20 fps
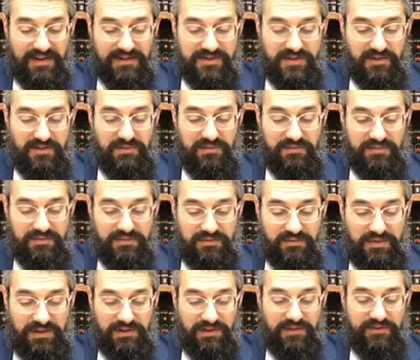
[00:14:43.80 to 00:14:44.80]
So
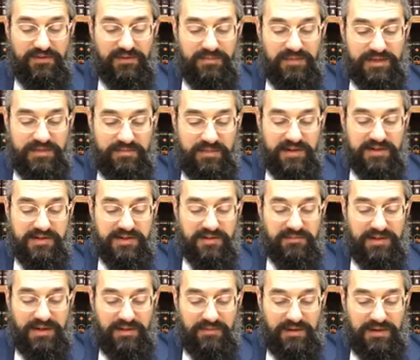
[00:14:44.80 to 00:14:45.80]
we learn from this
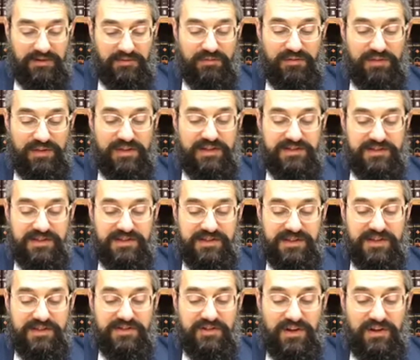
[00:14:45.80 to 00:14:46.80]
pasuk, by the way, two things. It
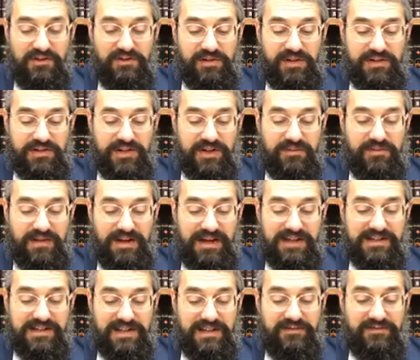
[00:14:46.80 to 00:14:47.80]
says Yoidul Hashem
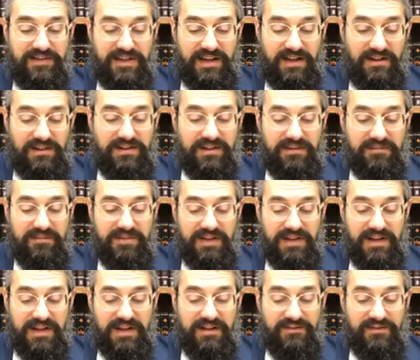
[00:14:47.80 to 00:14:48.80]
Chas Livnei Adam
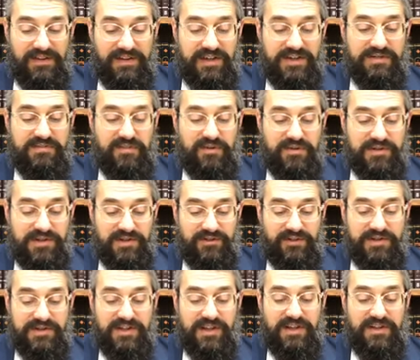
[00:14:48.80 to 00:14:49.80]
the
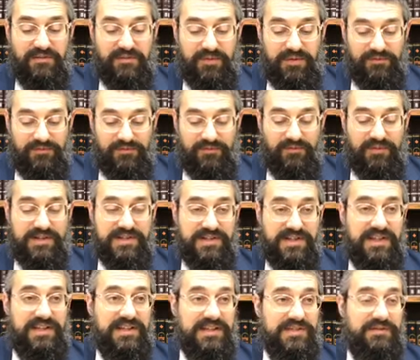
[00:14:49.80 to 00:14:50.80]
Yizbuch that we we
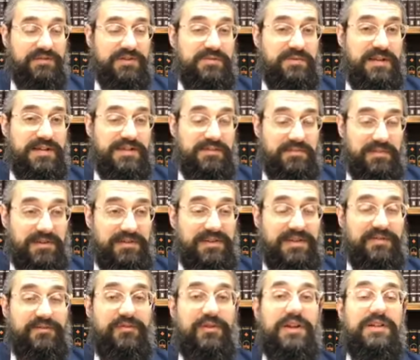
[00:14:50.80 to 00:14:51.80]
see there's a
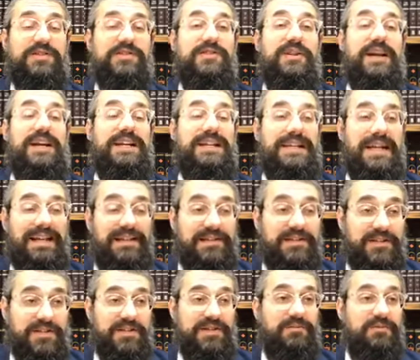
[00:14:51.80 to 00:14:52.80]
responsibility for us to
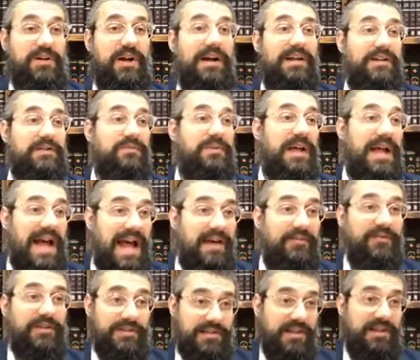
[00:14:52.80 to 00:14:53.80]
acknowledge Hashem kindness. We
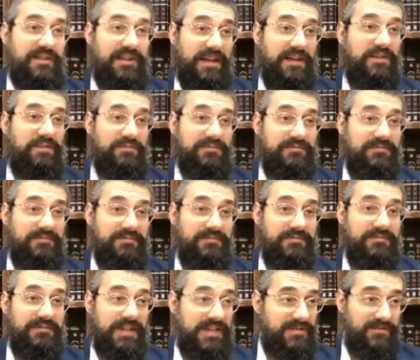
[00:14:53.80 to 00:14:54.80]
have to say thank you.
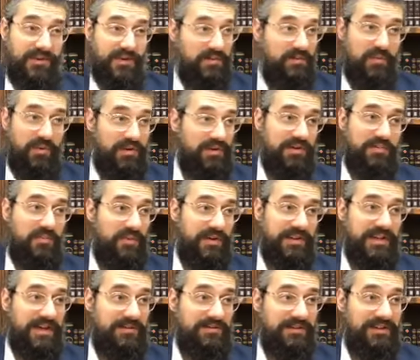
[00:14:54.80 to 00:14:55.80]
That's very important to
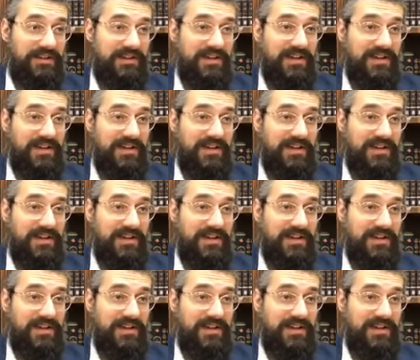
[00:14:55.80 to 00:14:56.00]
point out.